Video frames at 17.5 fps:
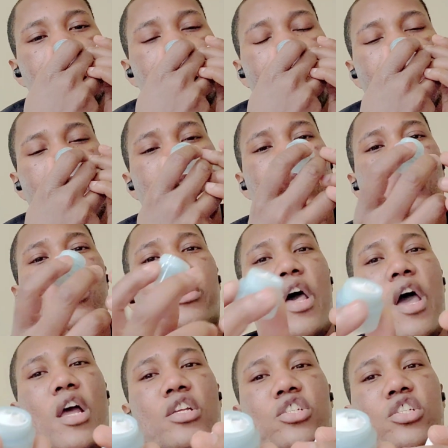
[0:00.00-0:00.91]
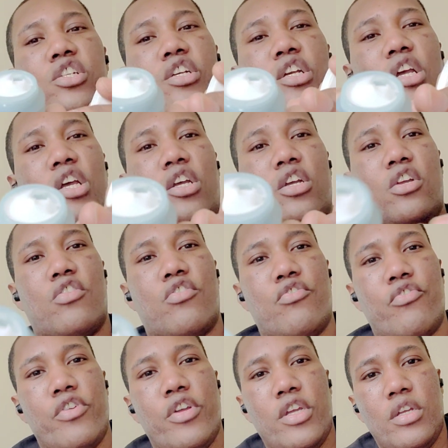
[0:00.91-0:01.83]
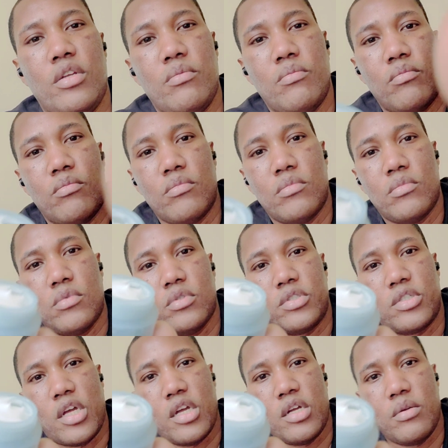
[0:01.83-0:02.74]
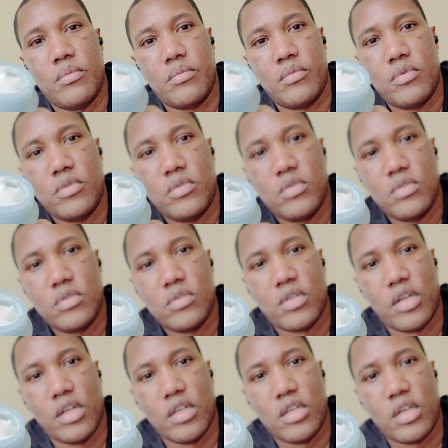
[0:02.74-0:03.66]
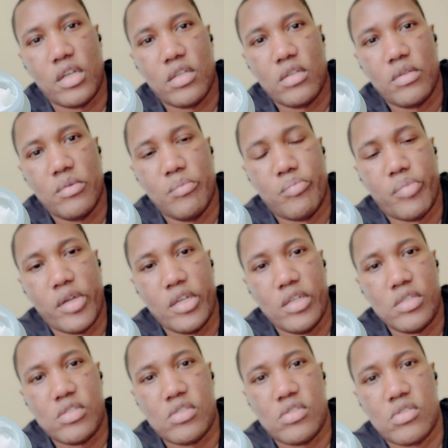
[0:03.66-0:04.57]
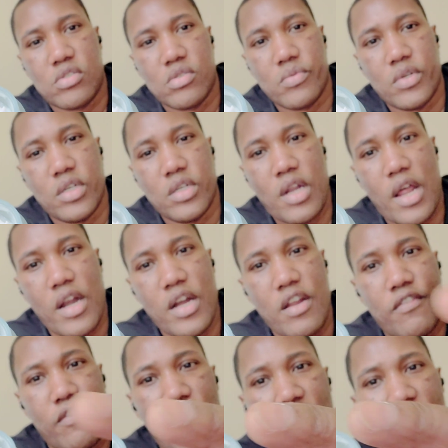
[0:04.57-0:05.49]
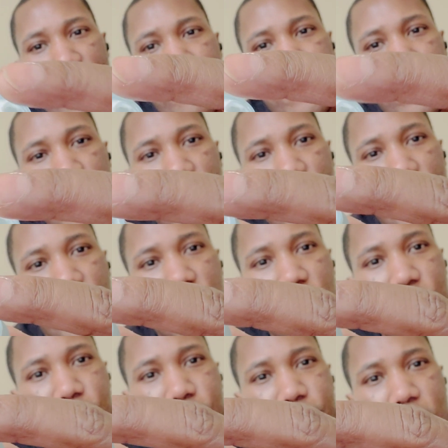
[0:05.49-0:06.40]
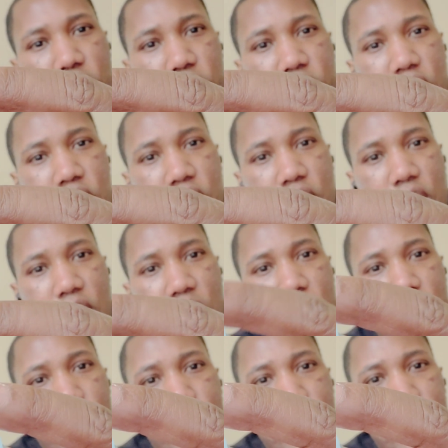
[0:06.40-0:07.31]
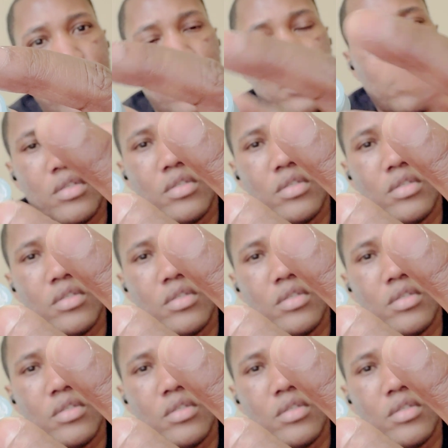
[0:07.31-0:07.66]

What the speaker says: And this is actually a green type like base to it. I never haven't like felt it yet, but